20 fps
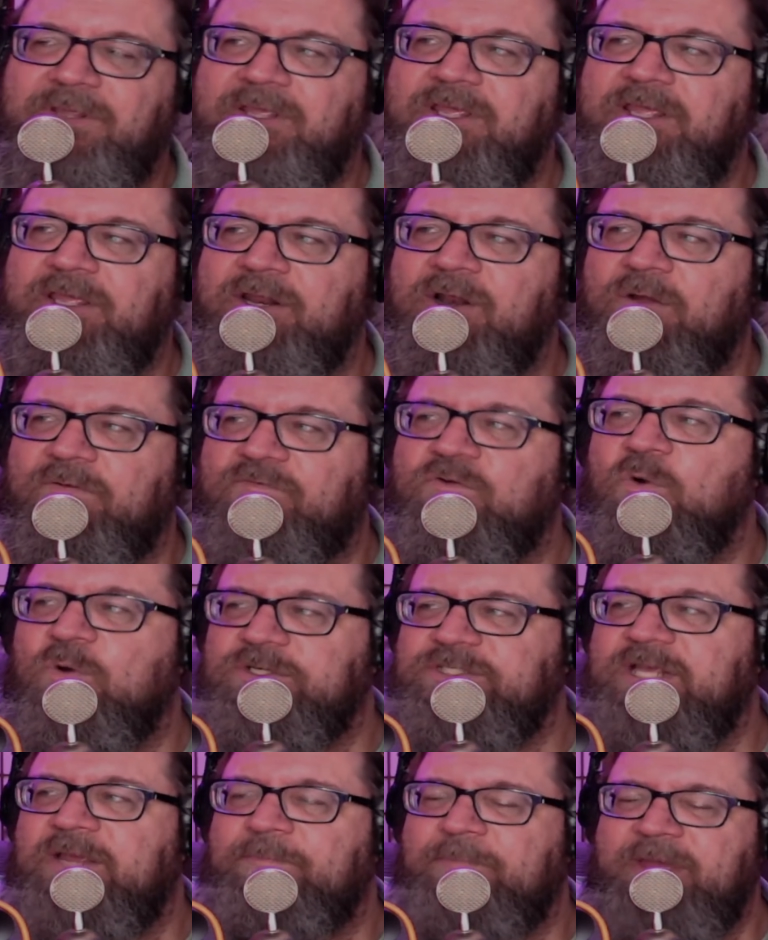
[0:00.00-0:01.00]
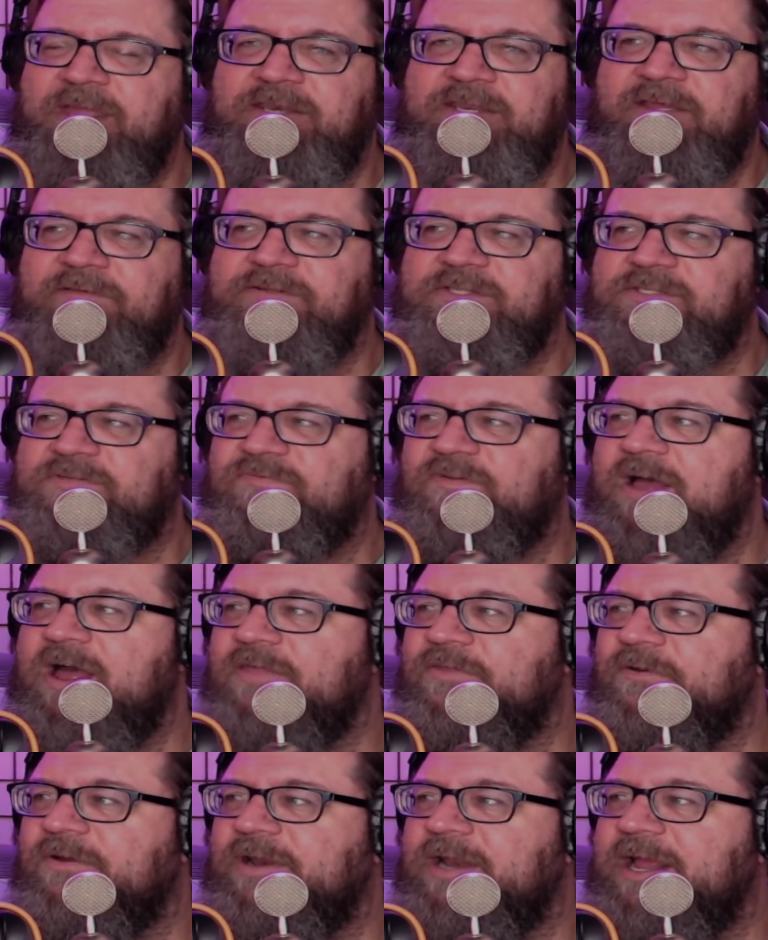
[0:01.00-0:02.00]
of course I met David's
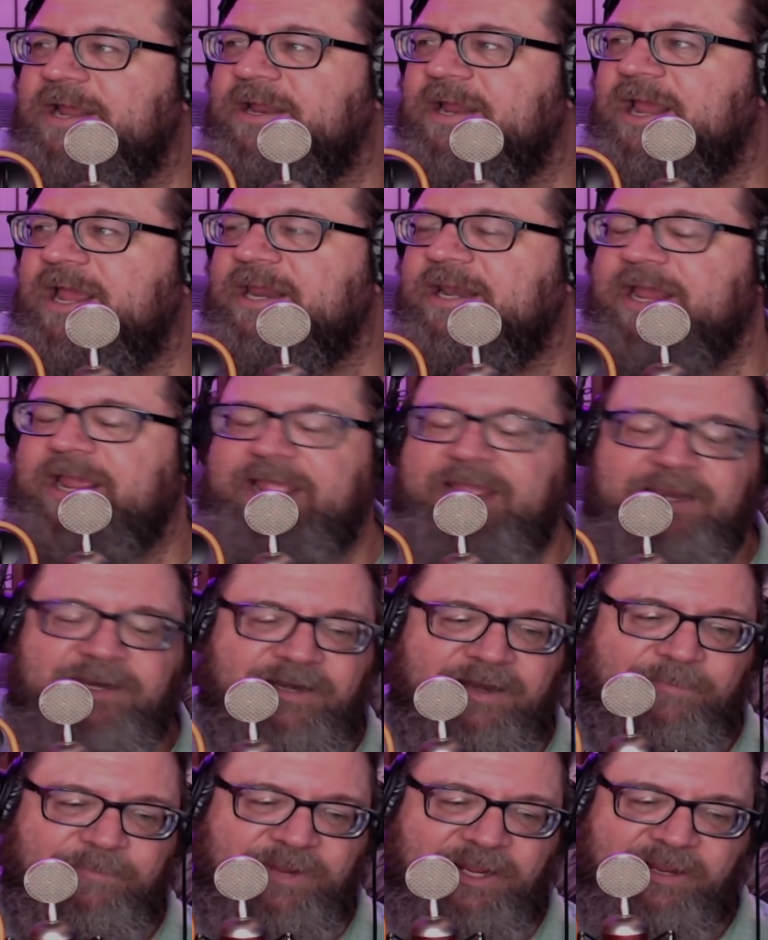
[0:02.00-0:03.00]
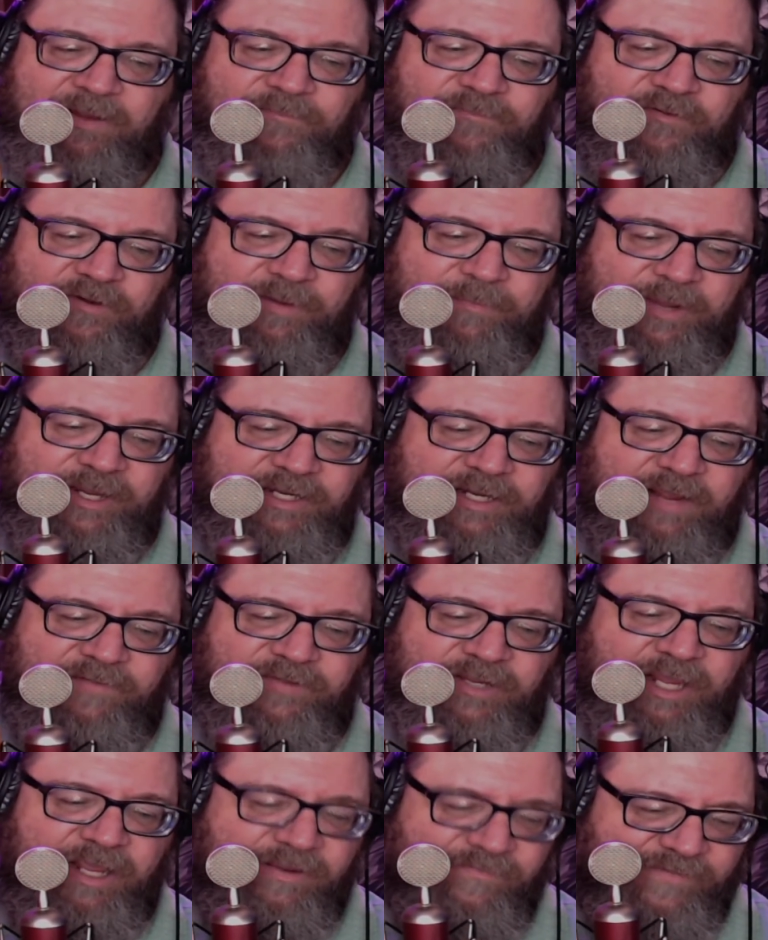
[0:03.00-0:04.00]
father, and I ended up being a very big David
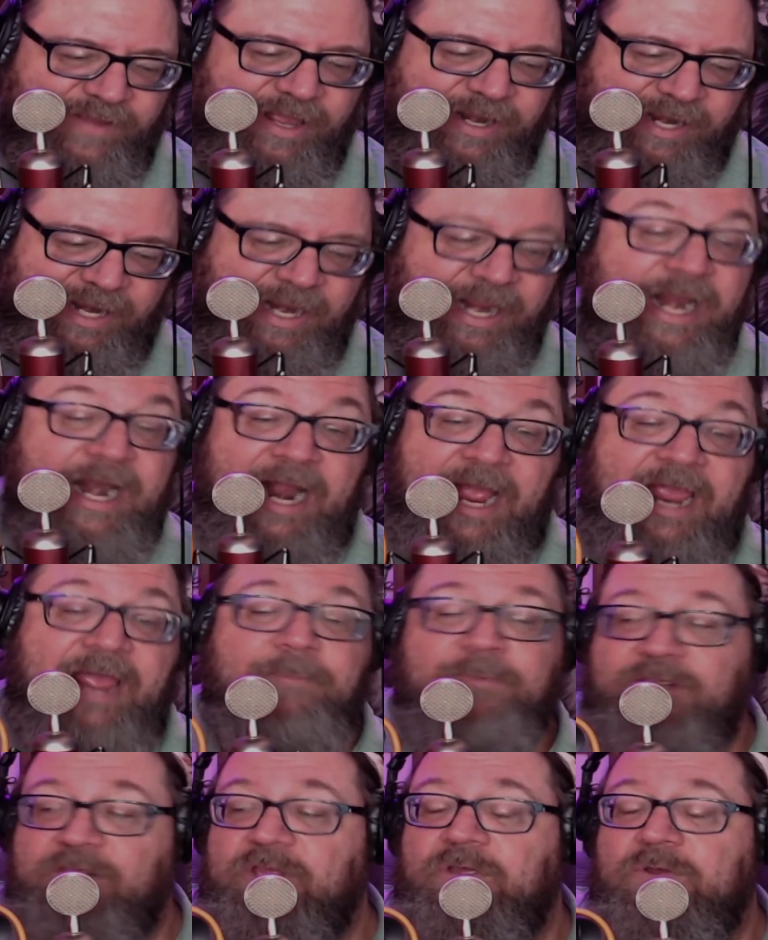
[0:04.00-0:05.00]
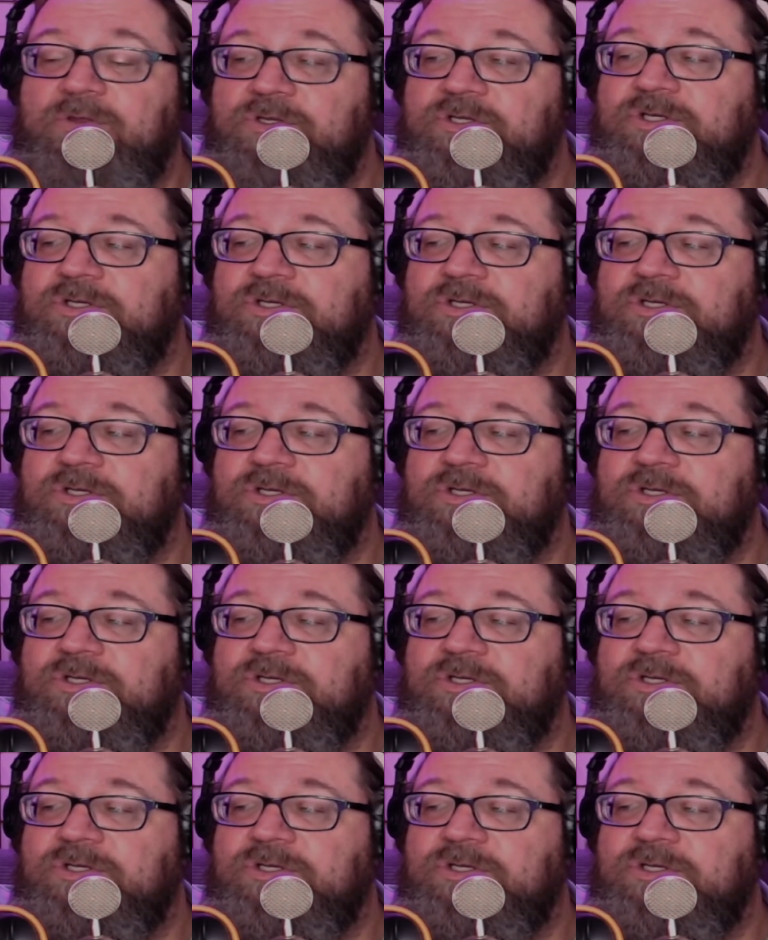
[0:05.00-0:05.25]
Kidd fan, and I am a huge